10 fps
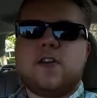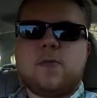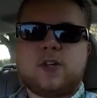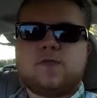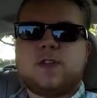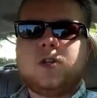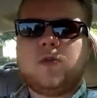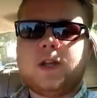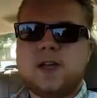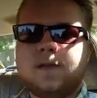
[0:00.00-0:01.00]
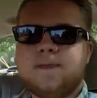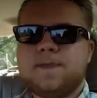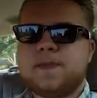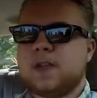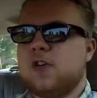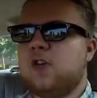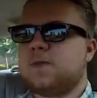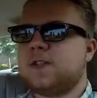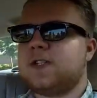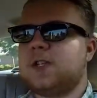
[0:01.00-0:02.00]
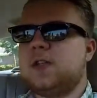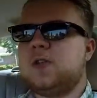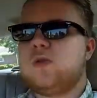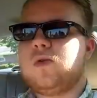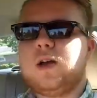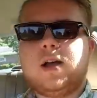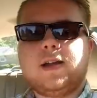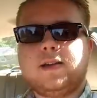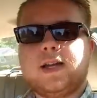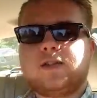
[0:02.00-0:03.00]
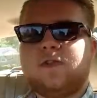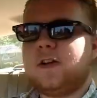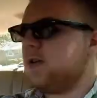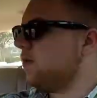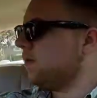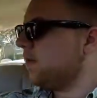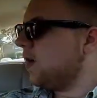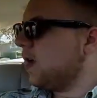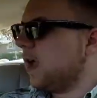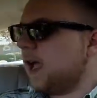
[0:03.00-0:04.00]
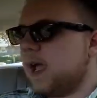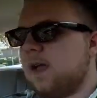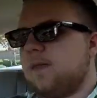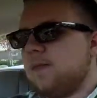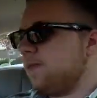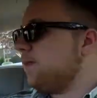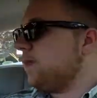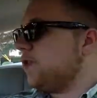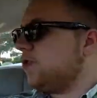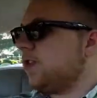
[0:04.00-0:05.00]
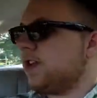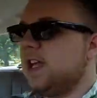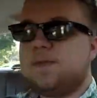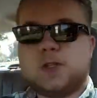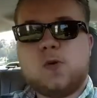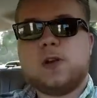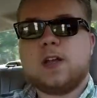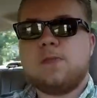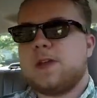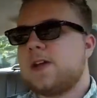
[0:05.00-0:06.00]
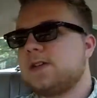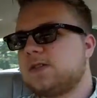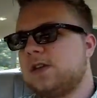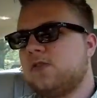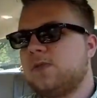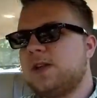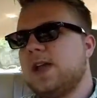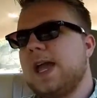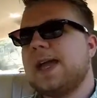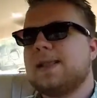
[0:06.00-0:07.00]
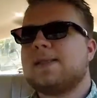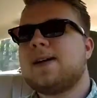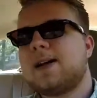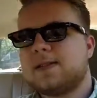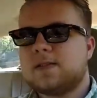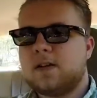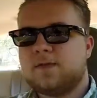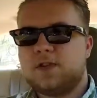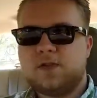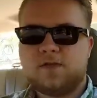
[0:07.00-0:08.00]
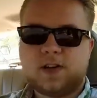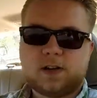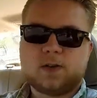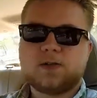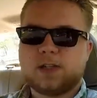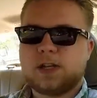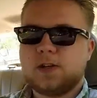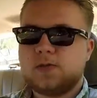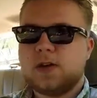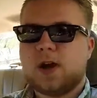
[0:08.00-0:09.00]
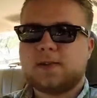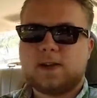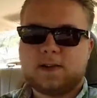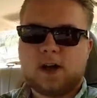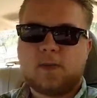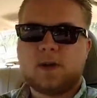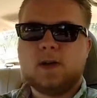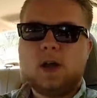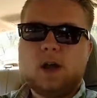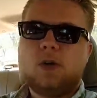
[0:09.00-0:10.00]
very much for tuning in. Hope to see you next video, and be sure to keep tuning in because there will be a lot of new videos and new content coming